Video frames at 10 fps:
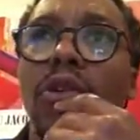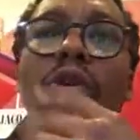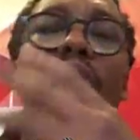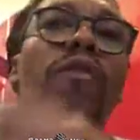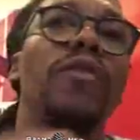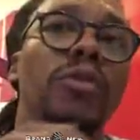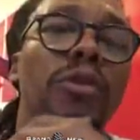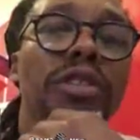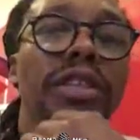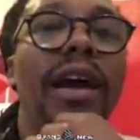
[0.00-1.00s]
Or
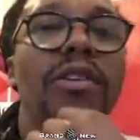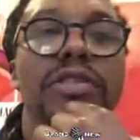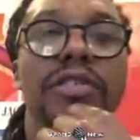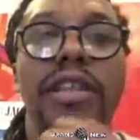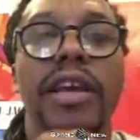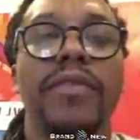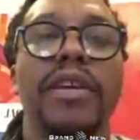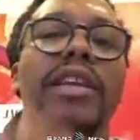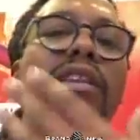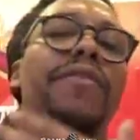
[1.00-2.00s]
overthrow the shackles of
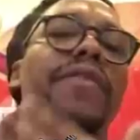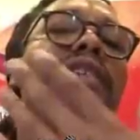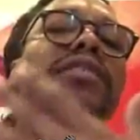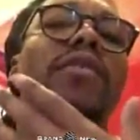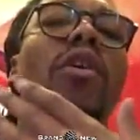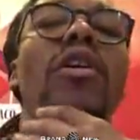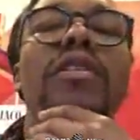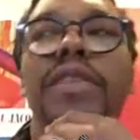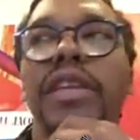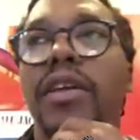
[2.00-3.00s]
slavery in the face of all
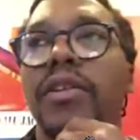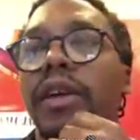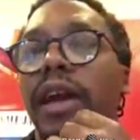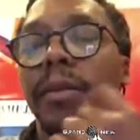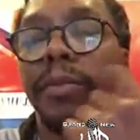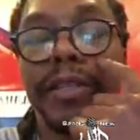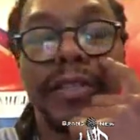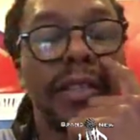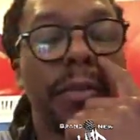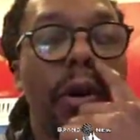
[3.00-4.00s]
of the other kind of
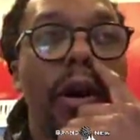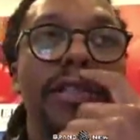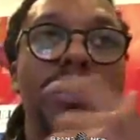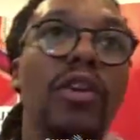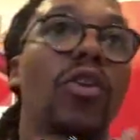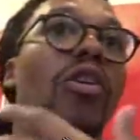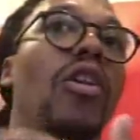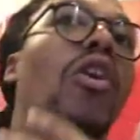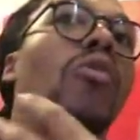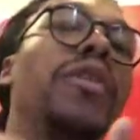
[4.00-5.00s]
pieces and parts that go
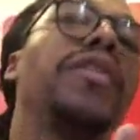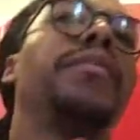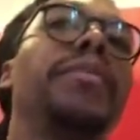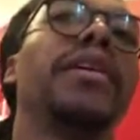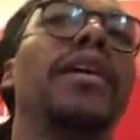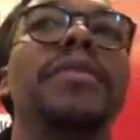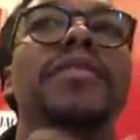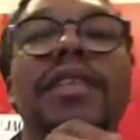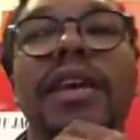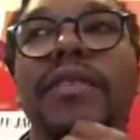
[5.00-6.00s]
along with them
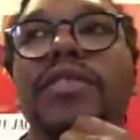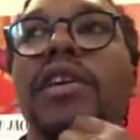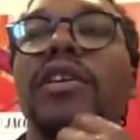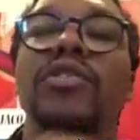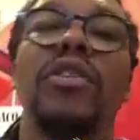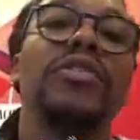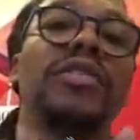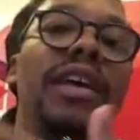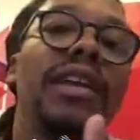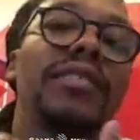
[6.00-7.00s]
becoming slaves. So
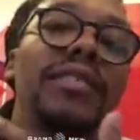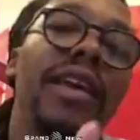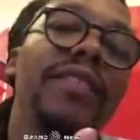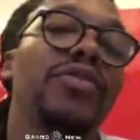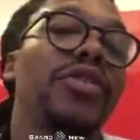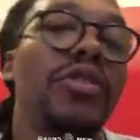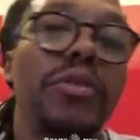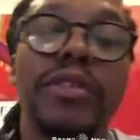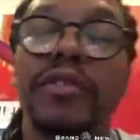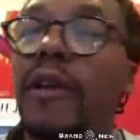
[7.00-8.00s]
understand that slaves are
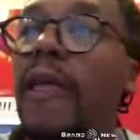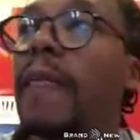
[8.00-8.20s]
humans.